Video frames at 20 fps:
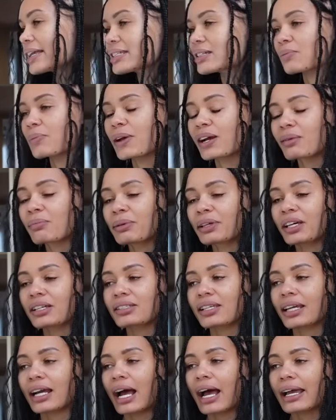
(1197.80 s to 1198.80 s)
it's weird
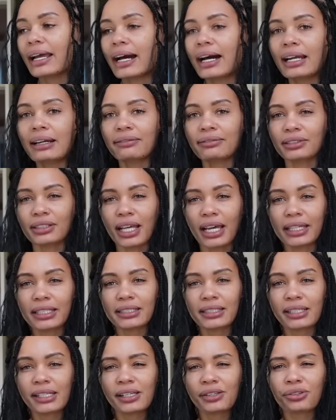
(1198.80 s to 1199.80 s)
because like I kind of like
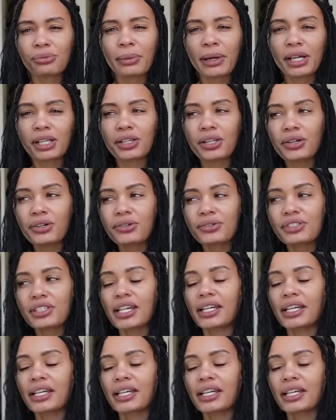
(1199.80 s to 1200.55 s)
digging through my clothes.